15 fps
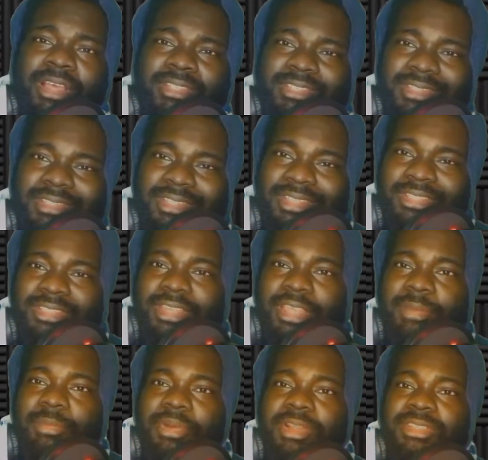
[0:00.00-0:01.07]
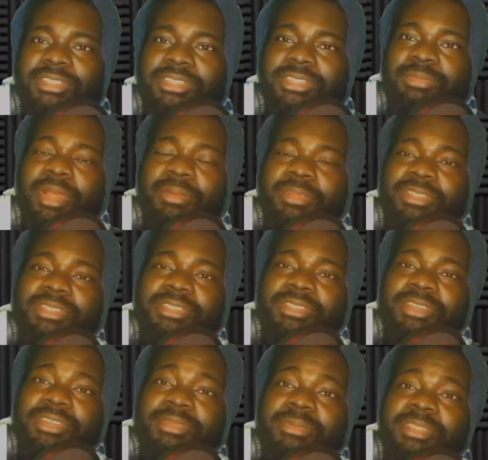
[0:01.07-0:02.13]
She didn't get to that part. She probably just
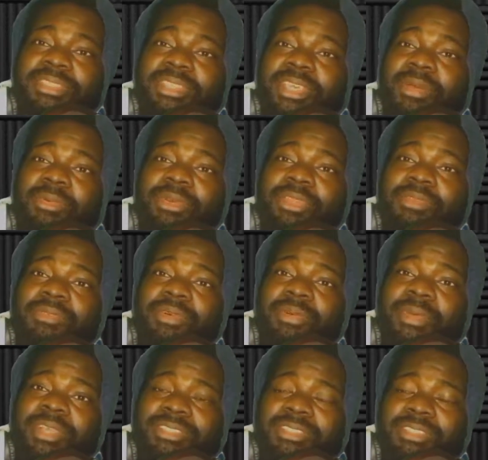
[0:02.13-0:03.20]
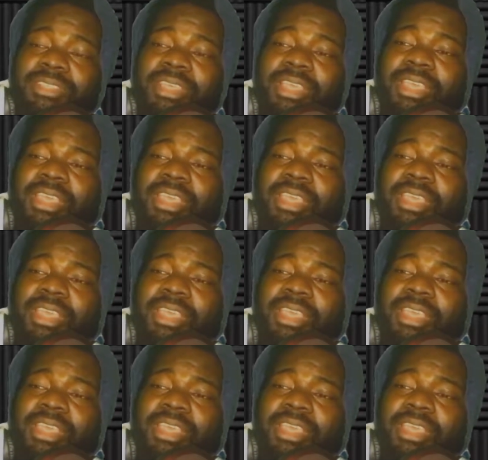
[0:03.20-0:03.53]
heard me say I won't give up my seat.